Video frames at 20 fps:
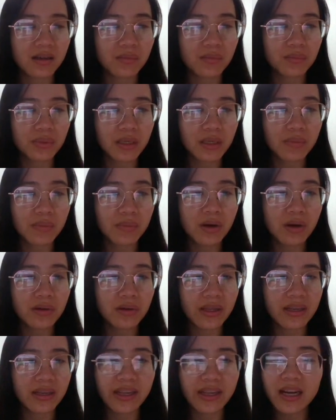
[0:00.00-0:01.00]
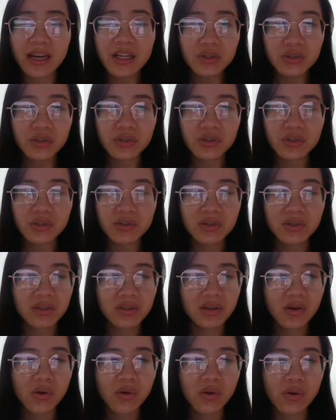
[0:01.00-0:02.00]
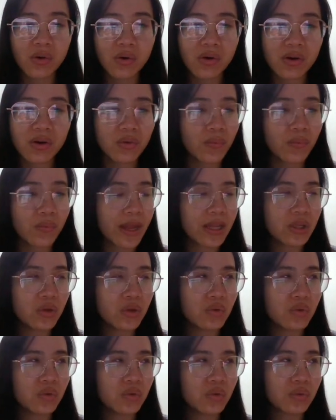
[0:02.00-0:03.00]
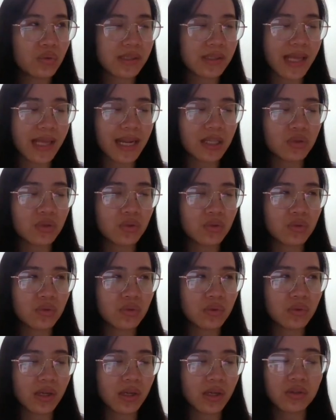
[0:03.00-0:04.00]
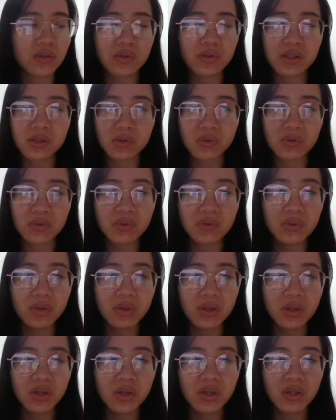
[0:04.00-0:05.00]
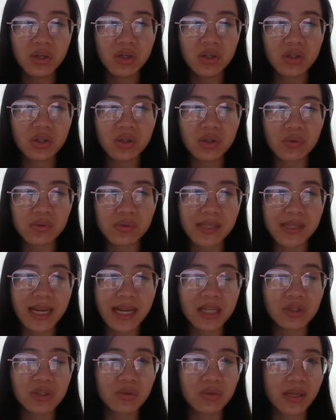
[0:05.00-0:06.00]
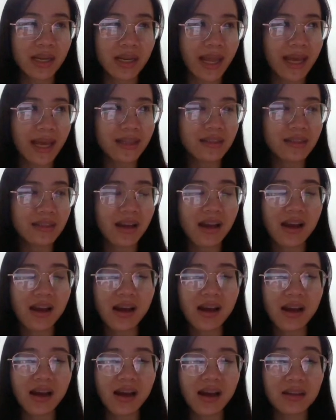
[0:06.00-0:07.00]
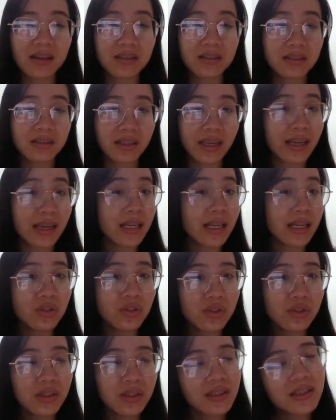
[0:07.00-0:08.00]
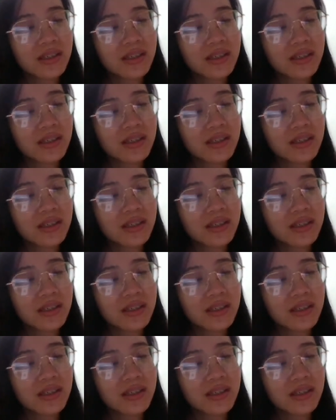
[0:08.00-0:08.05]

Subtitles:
people in English, or when you started to go to the school, you started to connect the English.